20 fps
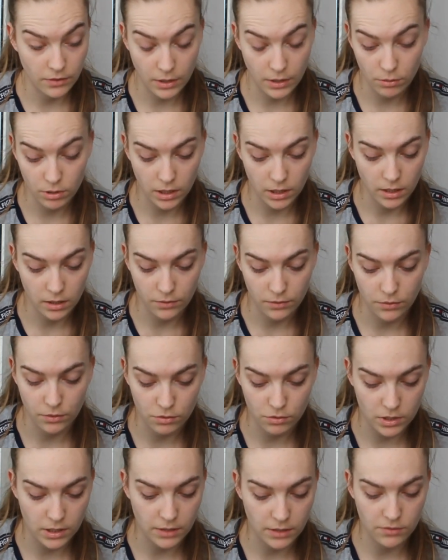I really love
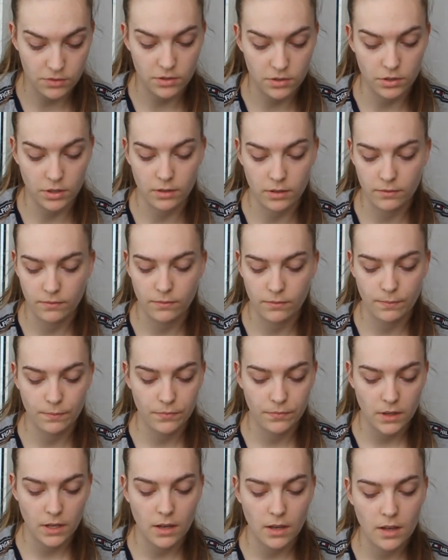those leaves. They're
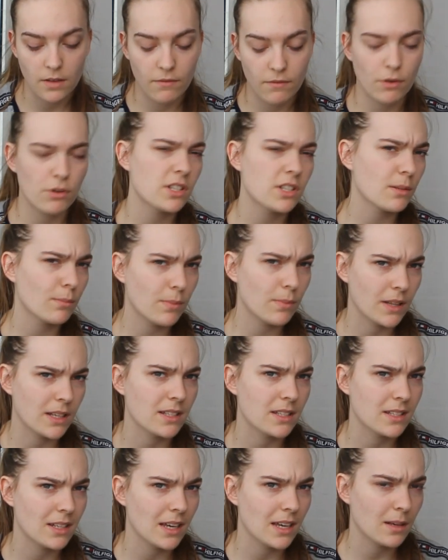very
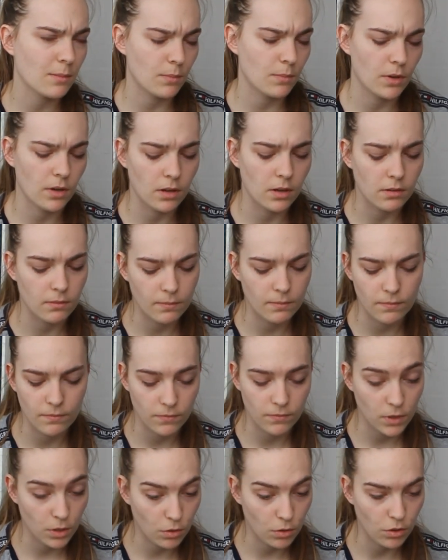simplistic, but
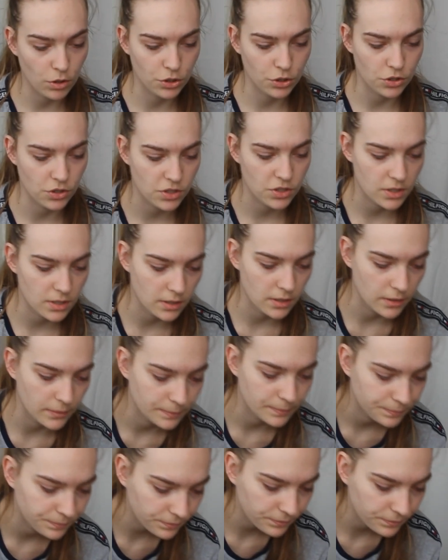gorgeous still.